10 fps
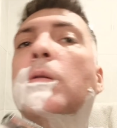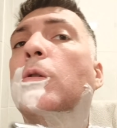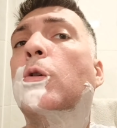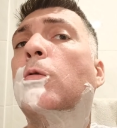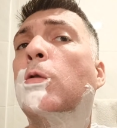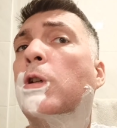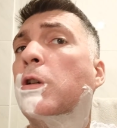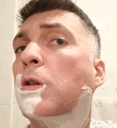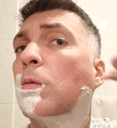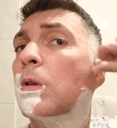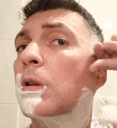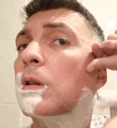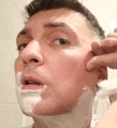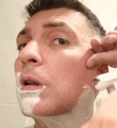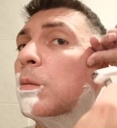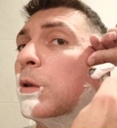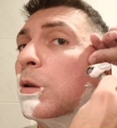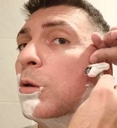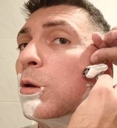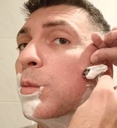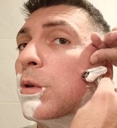no worries with Merkur